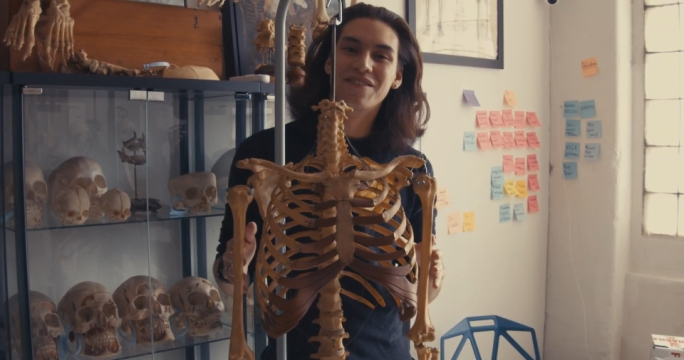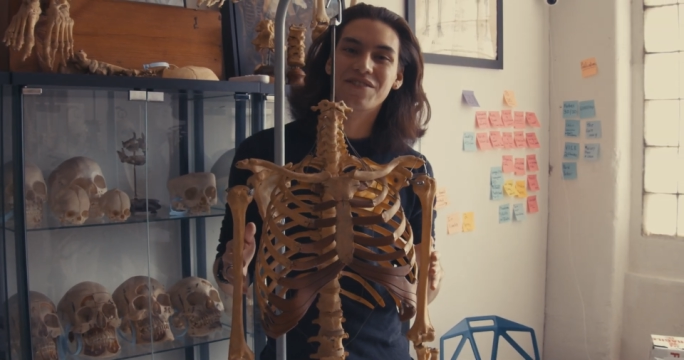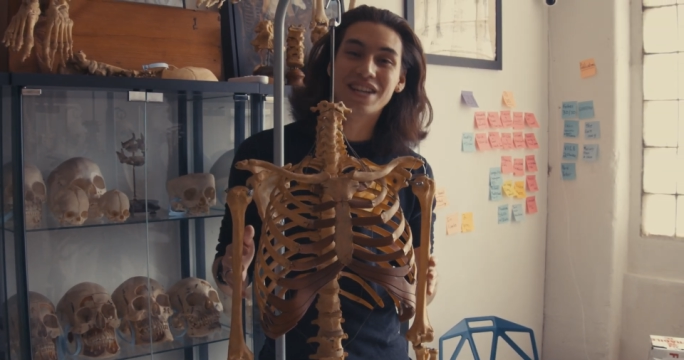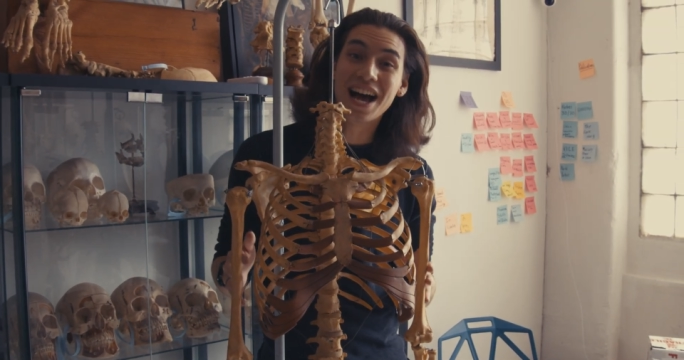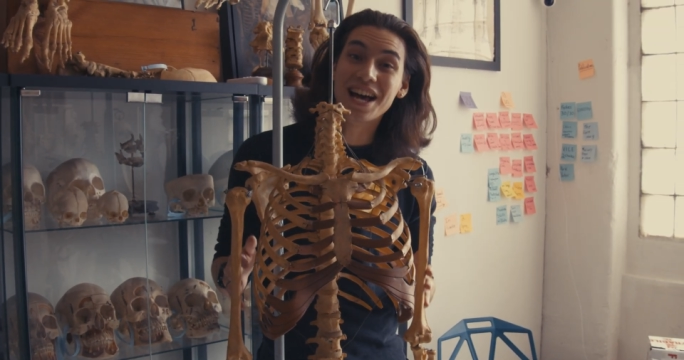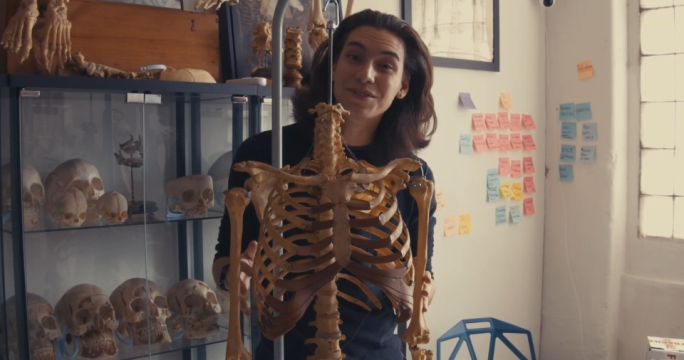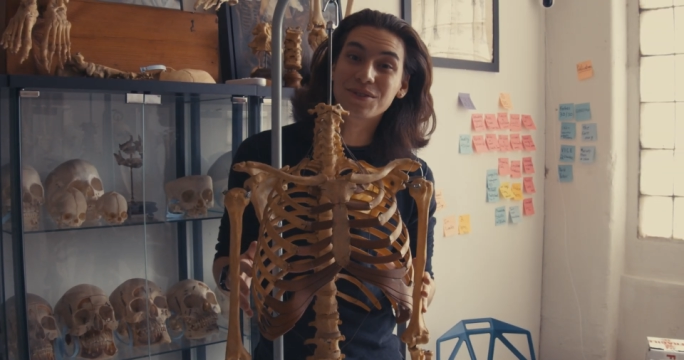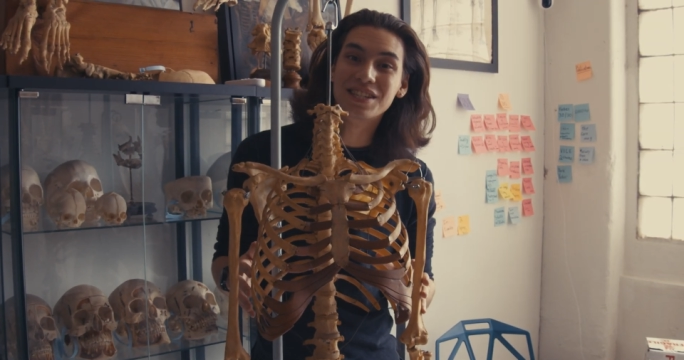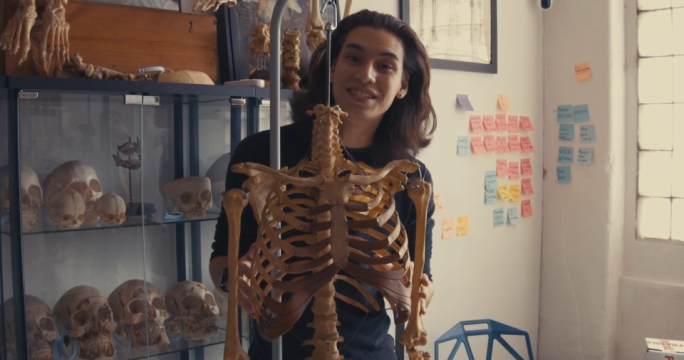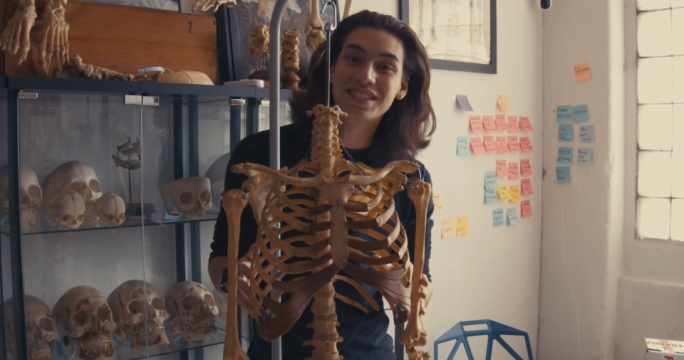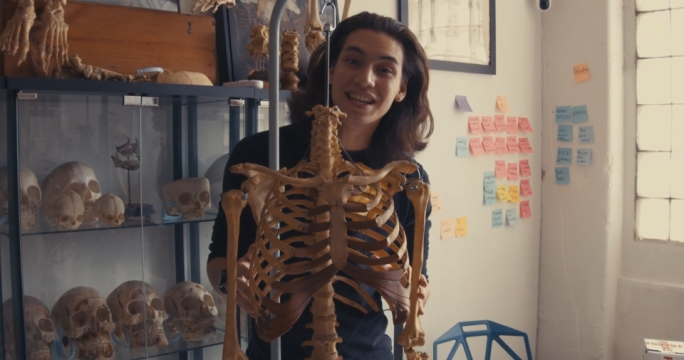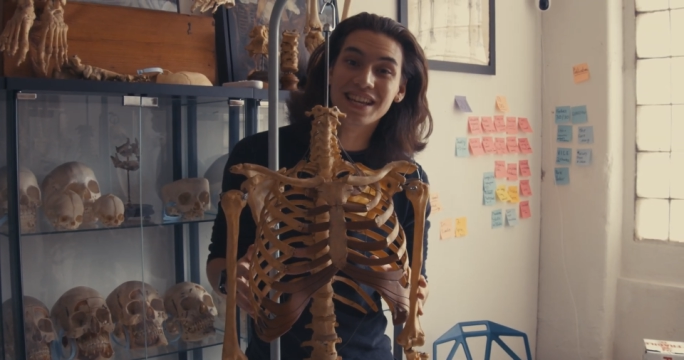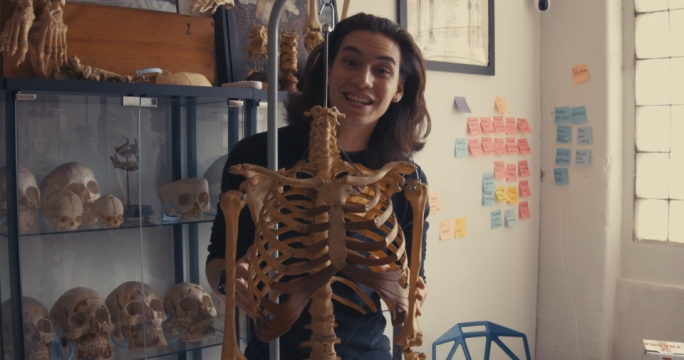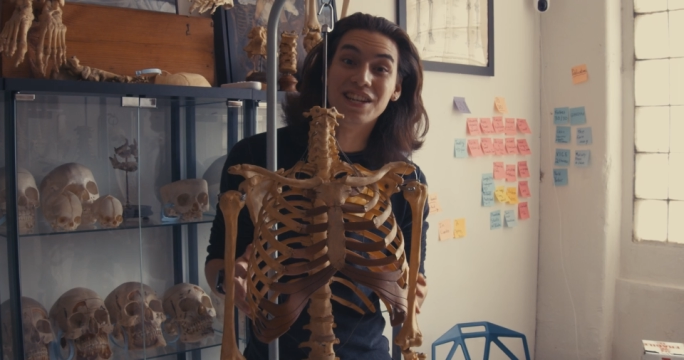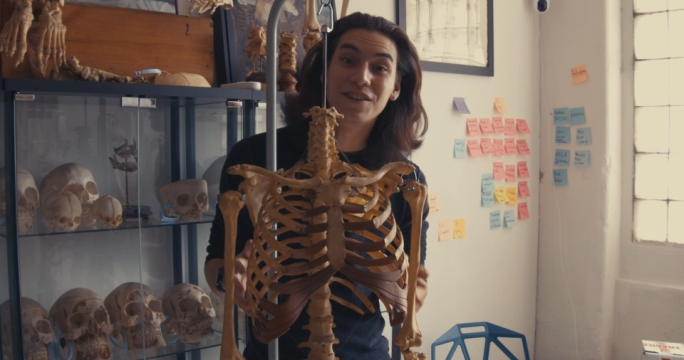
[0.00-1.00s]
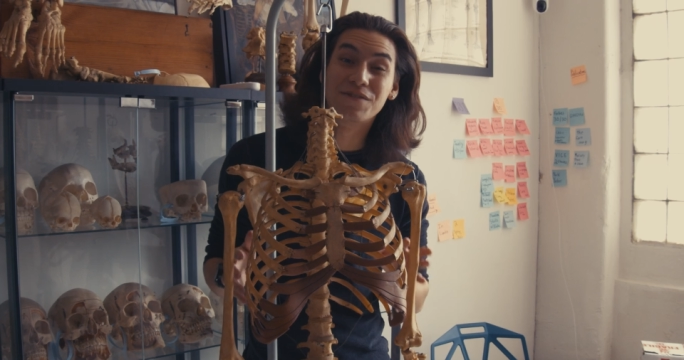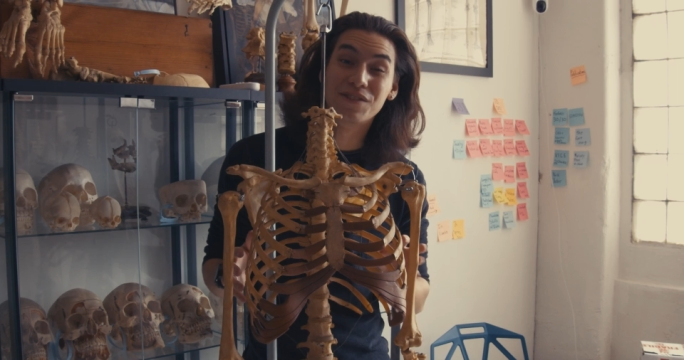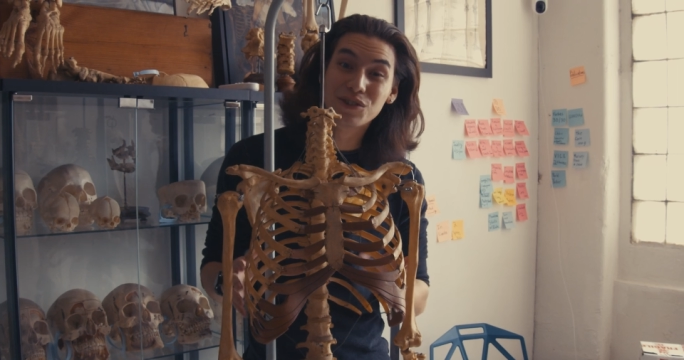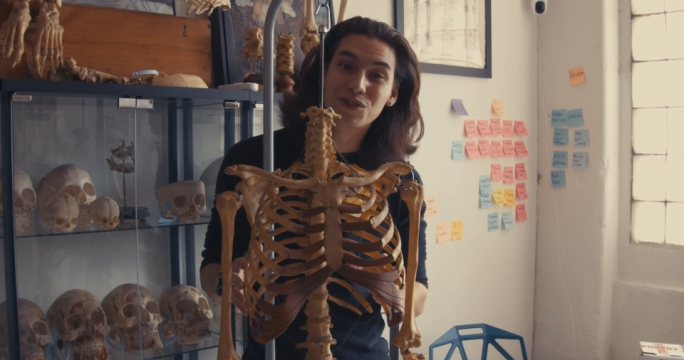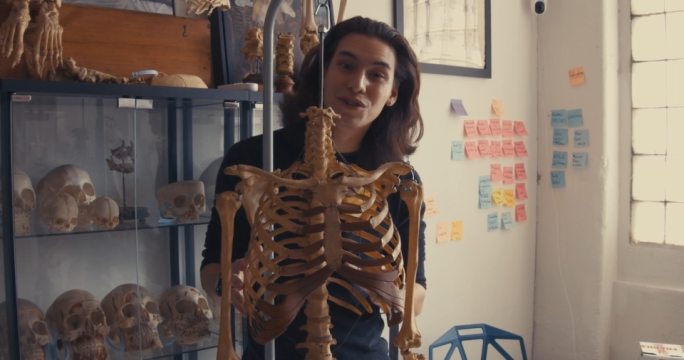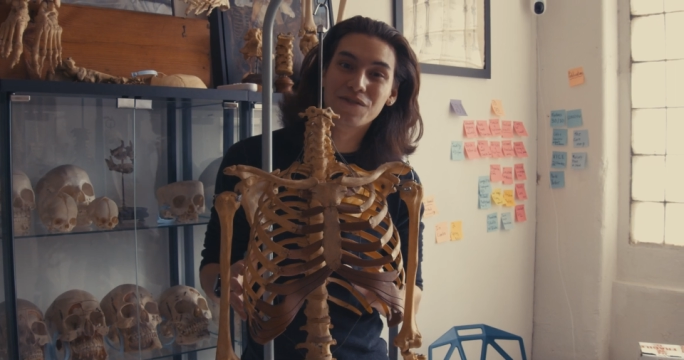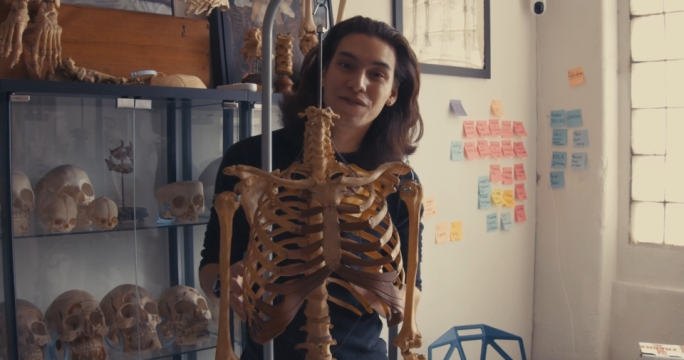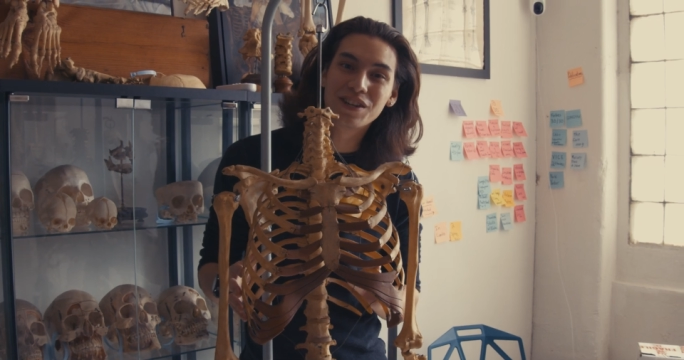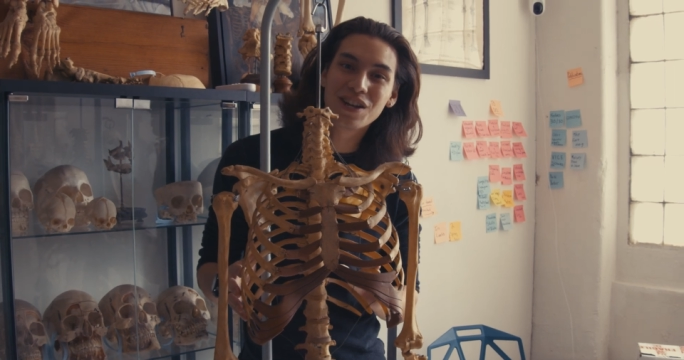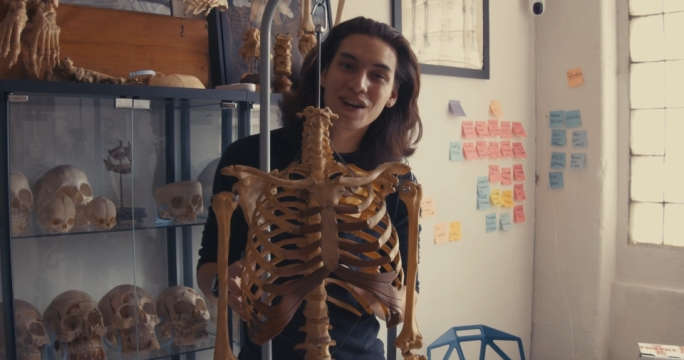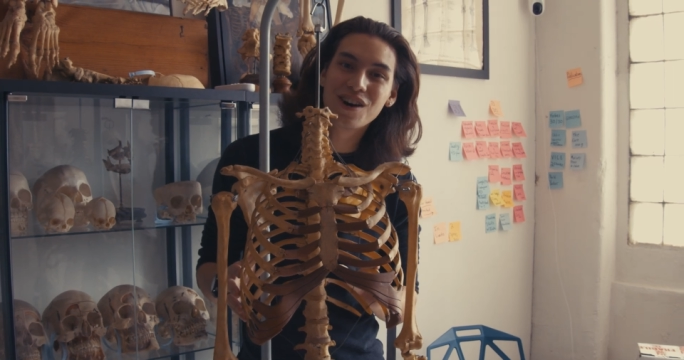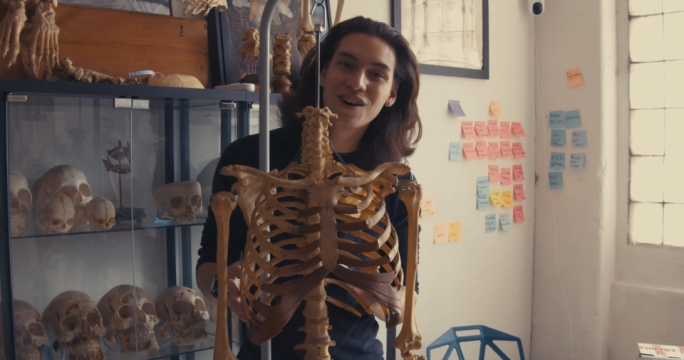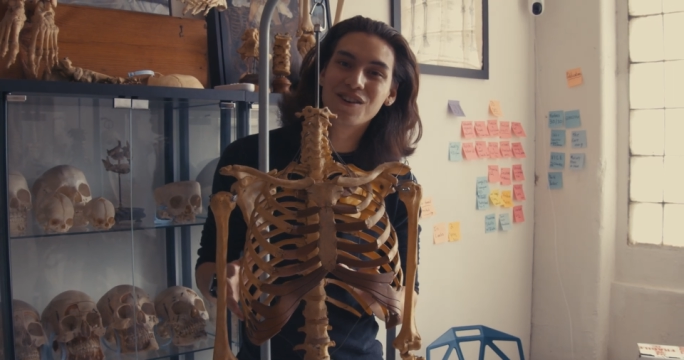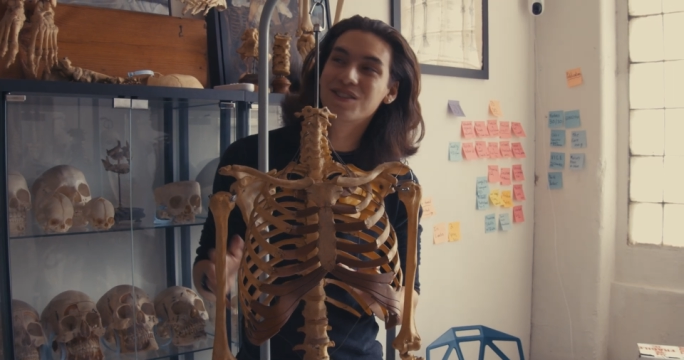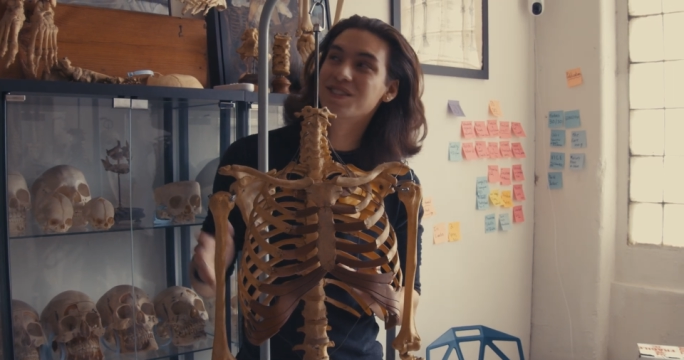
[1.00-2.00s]
If you guys wanna see it in future
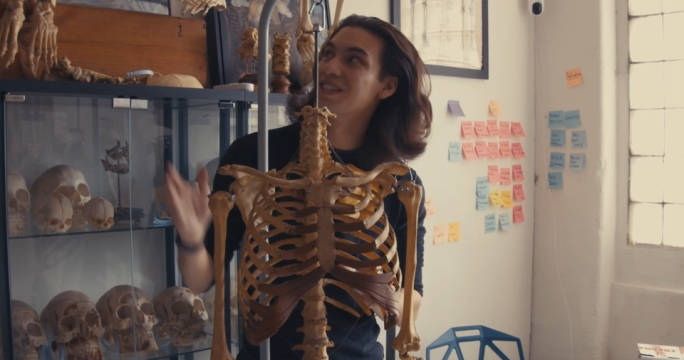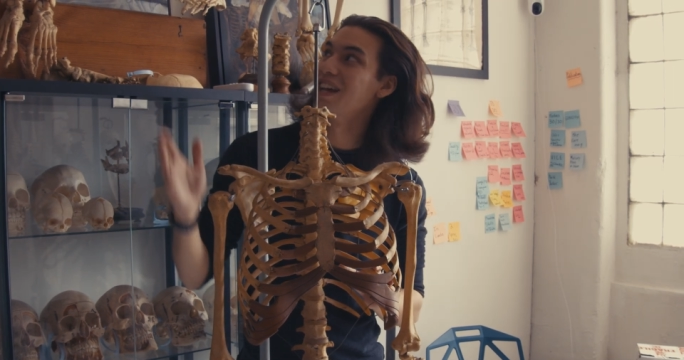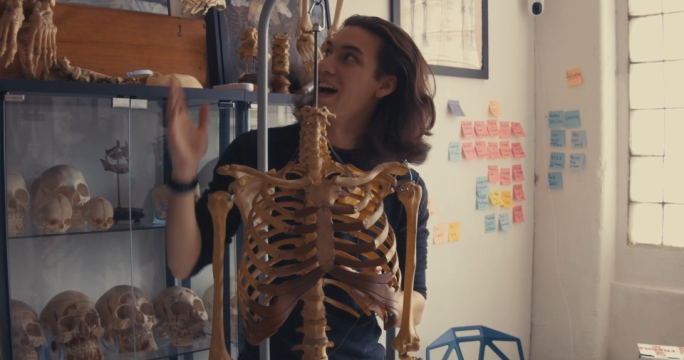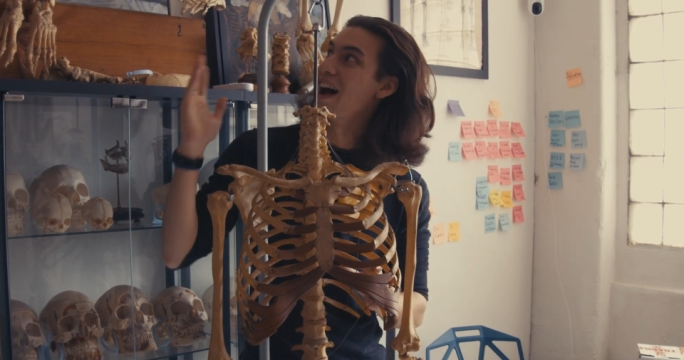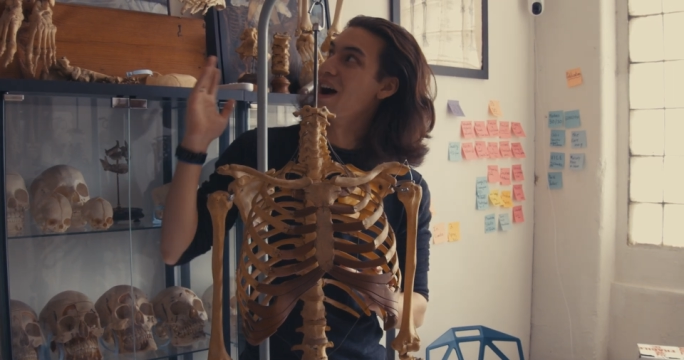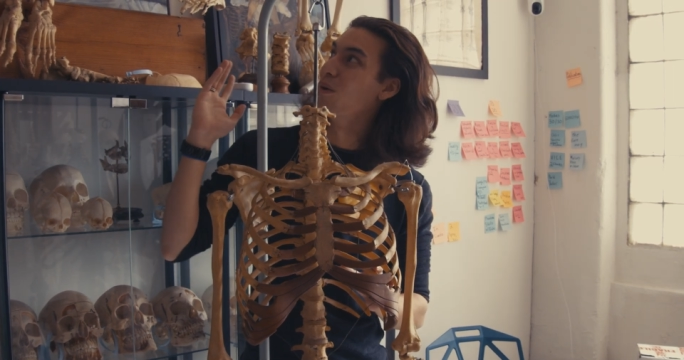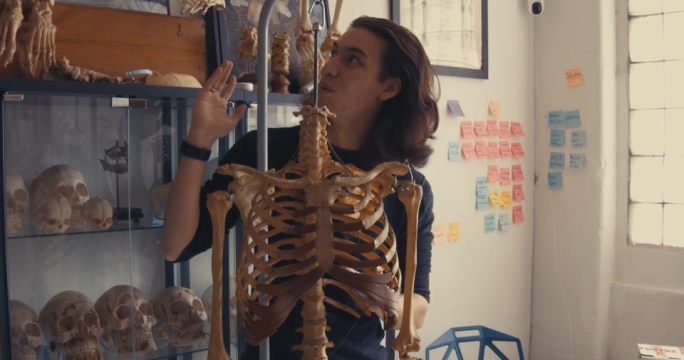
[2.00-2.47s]
videos,